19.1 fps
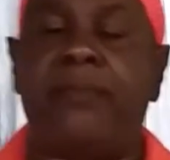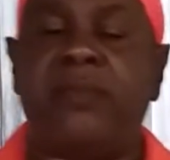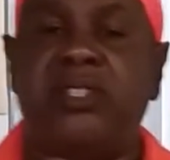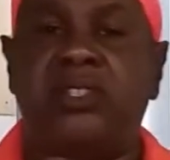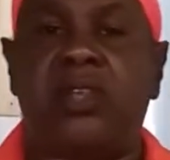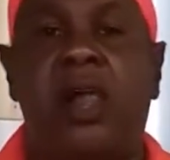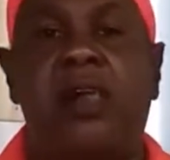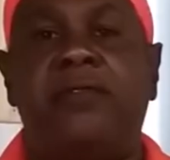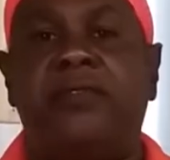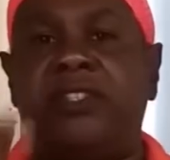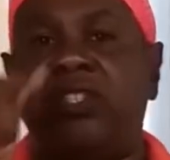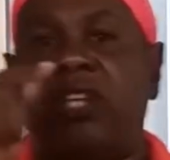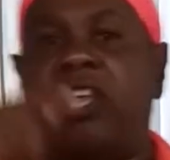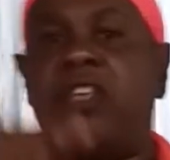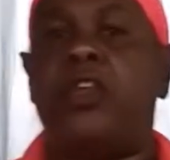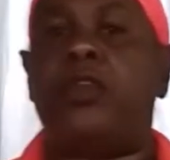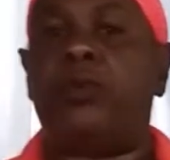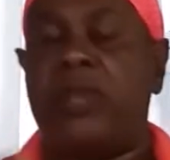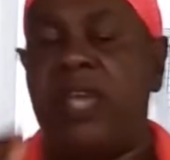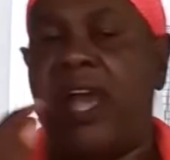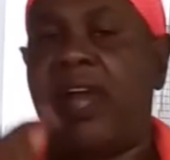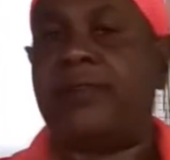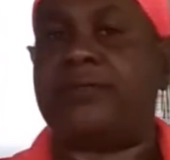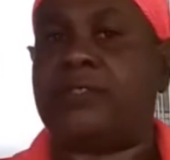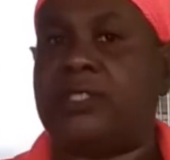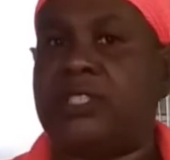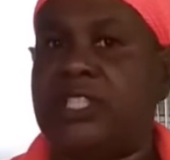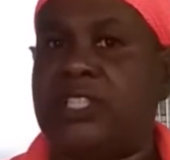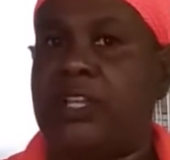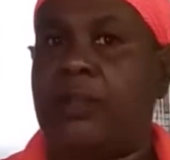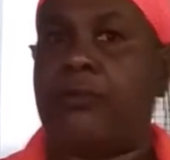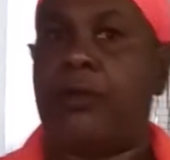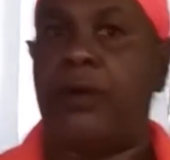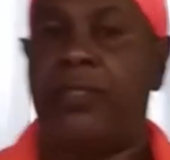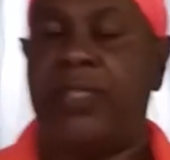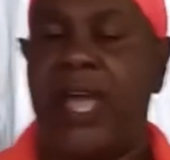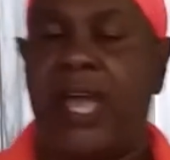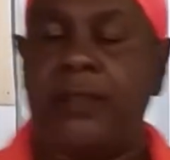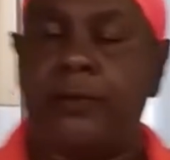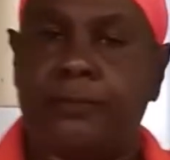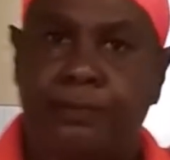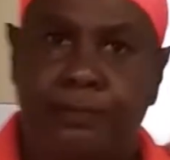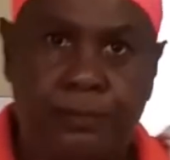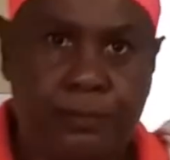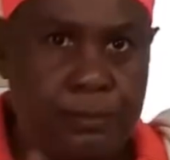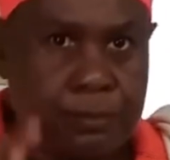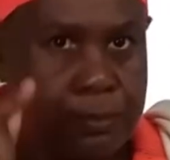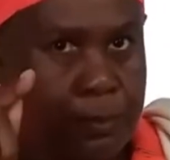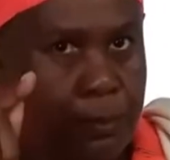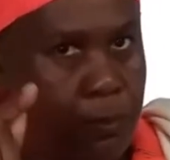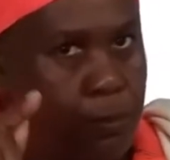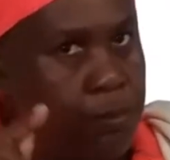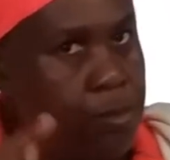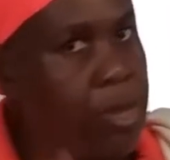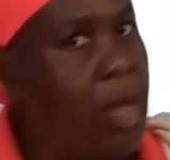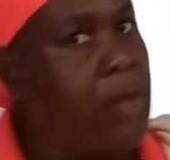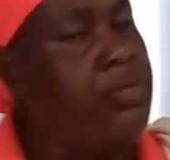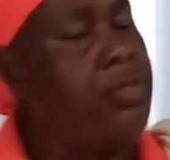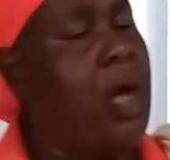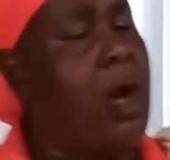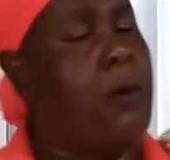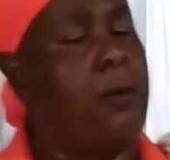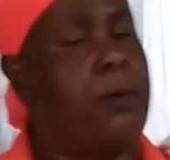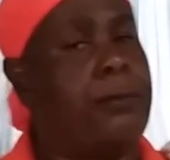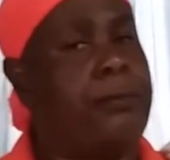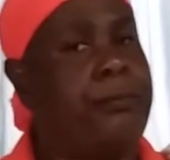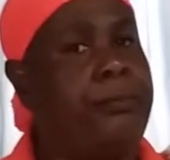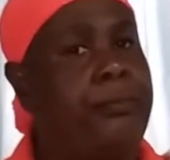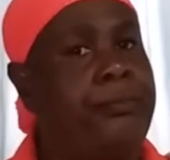from the saltfish, and you know you have to eat around that. Now,